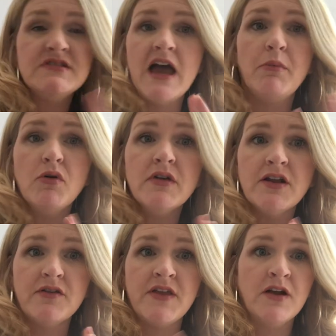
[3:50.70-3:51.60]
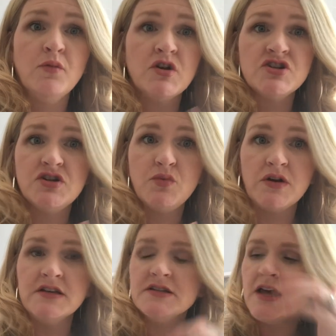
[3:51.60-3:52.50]
dabble here and there where she
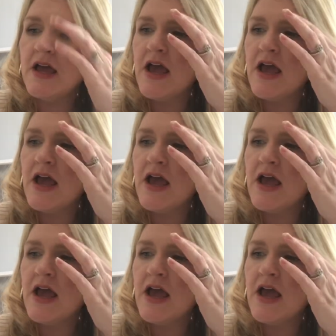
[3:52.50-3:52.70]
wouldn't.